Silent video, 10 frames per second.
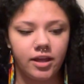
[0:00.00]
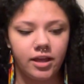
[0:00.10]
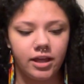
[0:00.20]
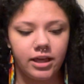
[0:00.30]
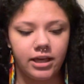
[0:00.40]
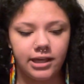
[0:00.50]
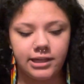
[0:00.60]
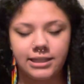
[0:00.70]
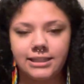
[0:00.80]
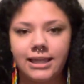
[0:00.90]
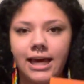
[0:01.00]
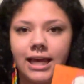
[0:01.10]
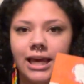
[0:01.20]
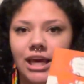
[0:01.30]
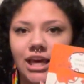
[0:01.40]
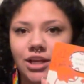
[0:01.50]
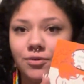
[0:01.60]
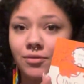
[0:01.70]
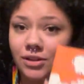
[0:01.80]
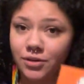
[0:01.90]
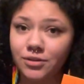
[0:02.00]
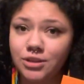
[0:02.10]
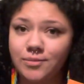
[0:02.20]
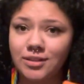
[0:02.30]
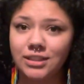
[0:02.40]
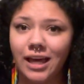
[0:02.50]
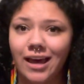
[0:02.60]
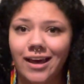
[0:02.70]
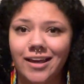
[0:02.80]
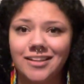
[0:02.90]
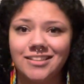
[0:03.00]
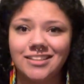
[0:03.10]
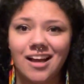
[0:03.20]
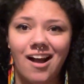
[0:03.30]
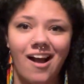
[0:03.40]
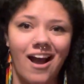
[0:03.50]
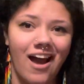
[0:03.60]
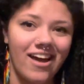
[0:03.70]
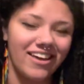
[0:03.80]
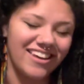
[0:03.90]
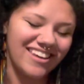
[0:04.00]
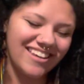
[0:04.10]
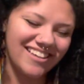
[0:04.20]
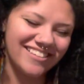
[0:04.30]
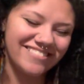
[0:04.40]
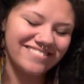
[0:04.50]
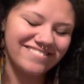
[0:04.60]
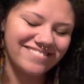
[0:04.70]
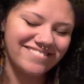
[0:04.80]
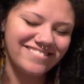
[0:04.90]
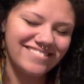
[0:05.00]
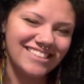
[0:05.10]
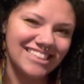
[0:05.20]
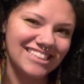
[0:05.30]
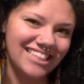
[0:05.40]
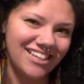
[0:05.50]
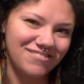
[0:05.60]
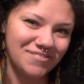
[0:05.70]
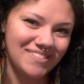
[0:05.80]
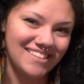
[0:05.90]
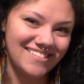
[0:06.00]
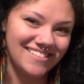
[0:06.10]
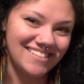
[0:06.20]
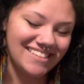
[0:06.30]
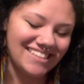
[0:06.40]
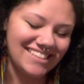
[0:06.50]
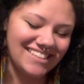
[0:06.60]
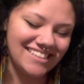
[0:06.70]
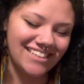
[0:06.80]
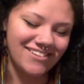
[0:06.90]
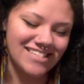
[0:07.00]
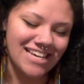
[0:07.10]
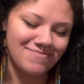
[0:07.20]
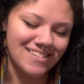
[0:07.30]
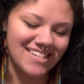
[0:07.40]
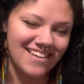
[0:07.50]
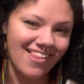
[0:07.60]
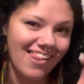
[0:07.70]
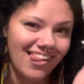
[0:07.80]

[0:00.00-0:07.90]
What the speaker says: And I did that, and we read The Crucible, and I did a scene from it as Abigail.